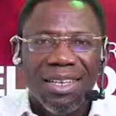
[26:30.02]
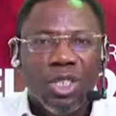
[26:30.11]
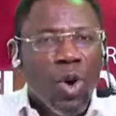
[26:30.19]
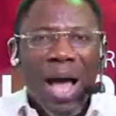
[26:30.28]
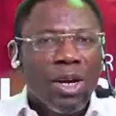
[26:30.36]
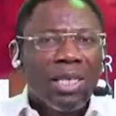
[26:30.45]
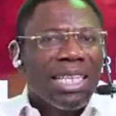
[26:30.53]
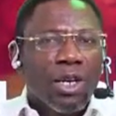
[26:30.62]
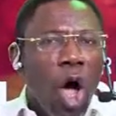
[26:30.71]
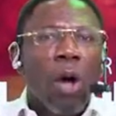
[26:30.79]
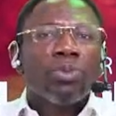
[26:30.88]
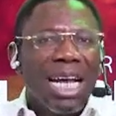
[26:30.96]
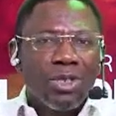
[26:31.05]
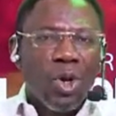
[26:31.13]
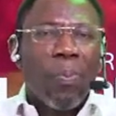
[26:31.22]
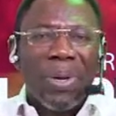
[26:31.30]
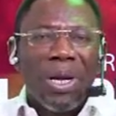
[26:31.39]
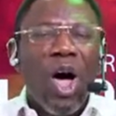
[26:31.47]
You are not an object
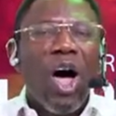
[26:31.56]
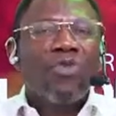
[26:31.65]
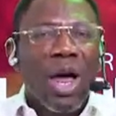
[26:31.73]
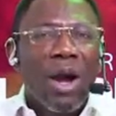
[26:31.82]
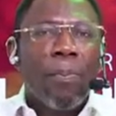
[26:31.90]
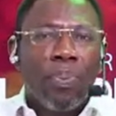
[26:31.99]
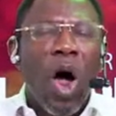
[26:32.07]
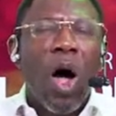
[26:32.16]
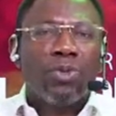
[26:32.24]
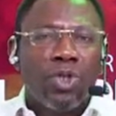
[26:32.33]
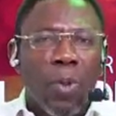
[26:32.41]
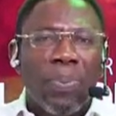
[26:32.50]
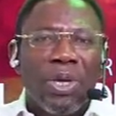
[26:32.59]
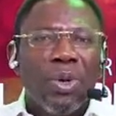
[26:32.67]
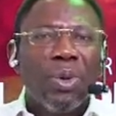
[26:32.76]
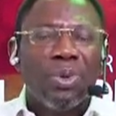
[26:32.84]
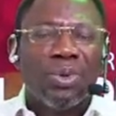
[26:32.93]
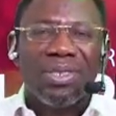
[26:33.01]
to be loved, you are a prop to be
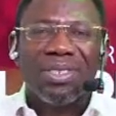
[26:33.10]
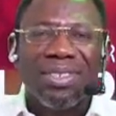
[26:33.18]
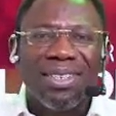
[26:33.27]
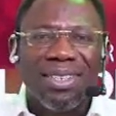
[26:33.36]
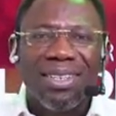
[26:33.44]
used.